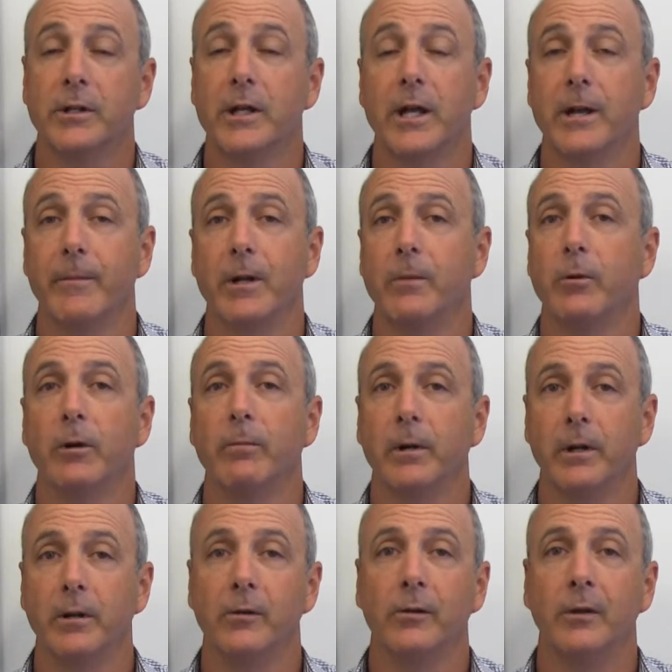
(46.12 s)
see how many
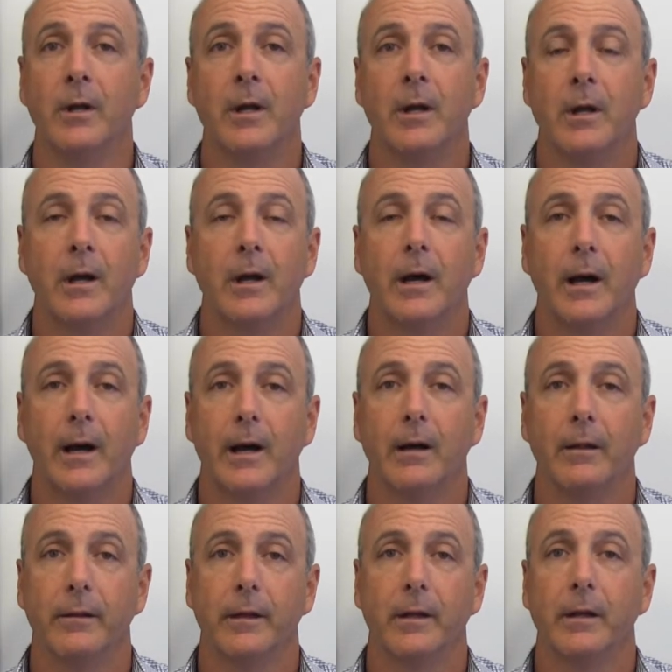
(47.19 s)
properties
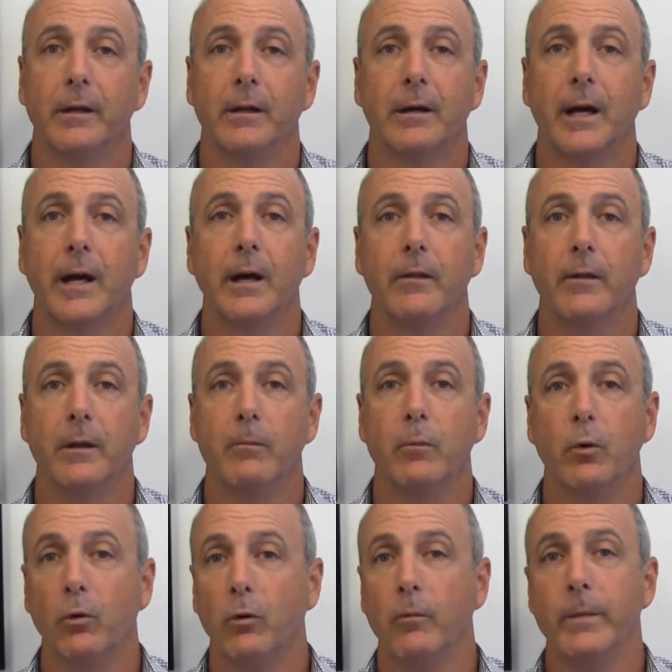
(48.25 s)
are there. Are there
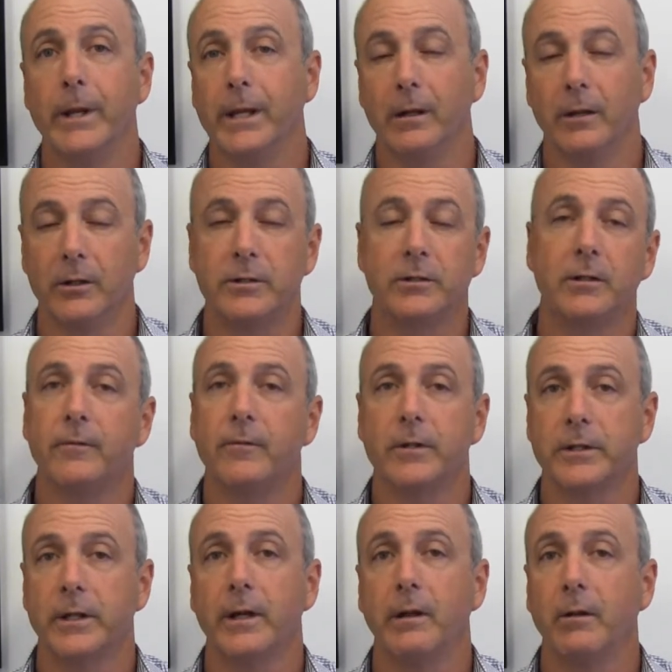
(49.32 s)
more being listed for
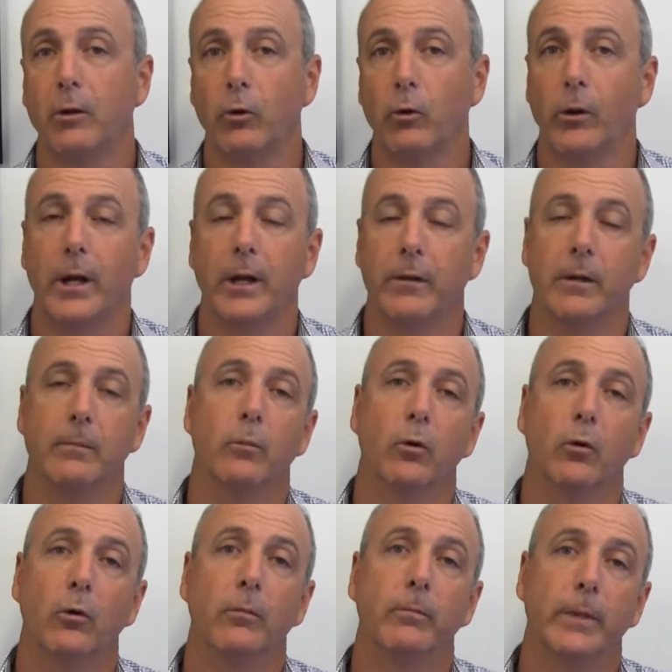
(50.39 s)
sale, or are there
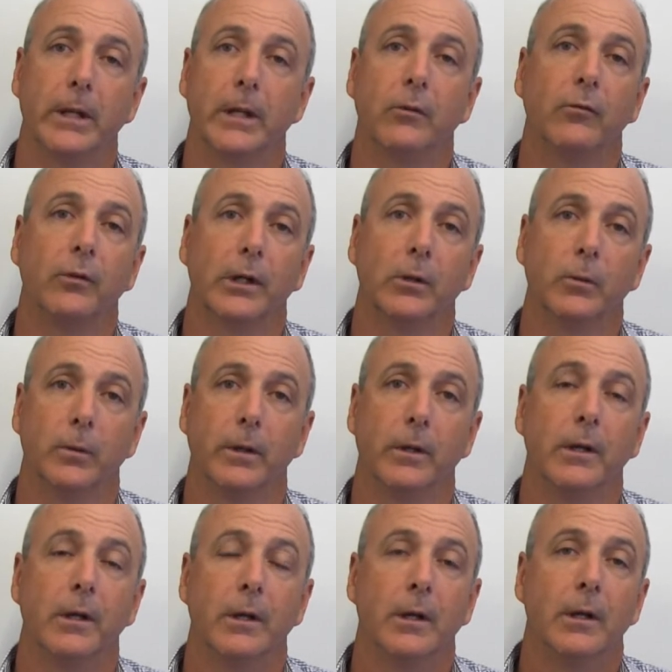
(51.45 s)
more being sold?
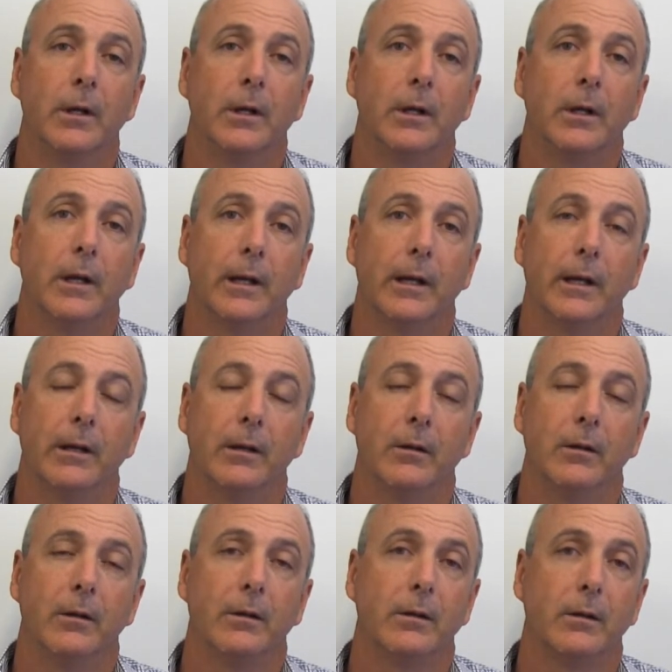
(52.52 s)

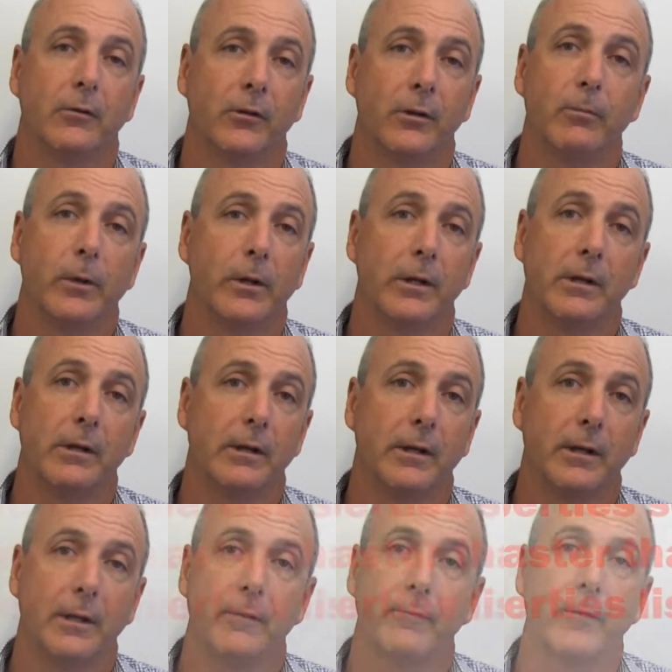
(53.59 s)
And simply,
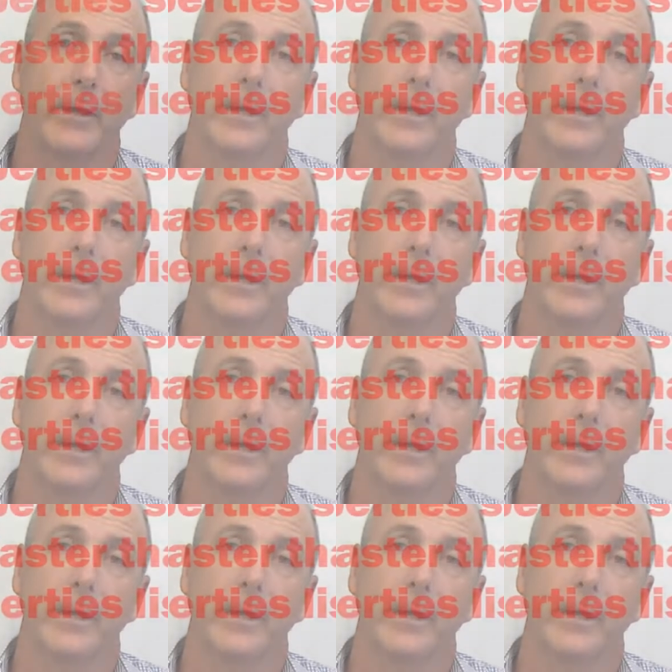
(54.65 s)
if